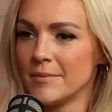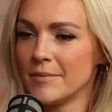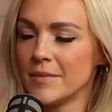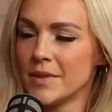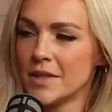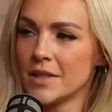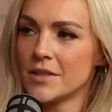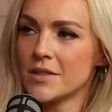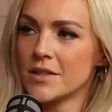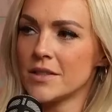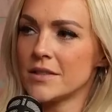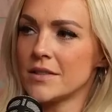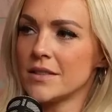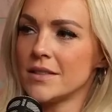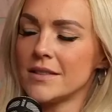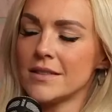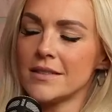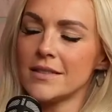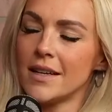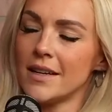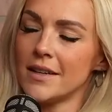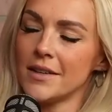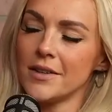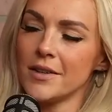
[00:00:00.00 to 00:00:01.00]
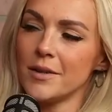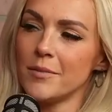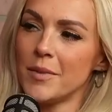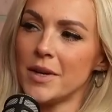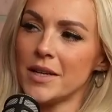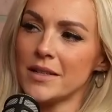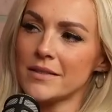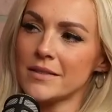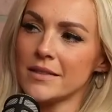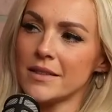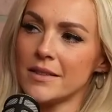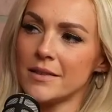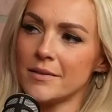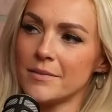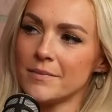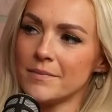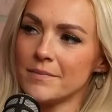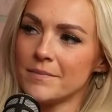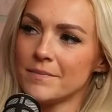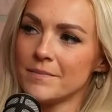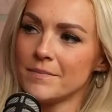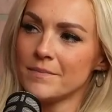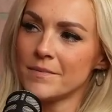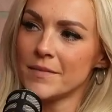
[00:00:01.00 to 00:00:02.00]
it's not a good mascot.
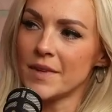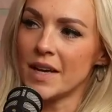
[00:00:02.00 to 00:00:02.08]
I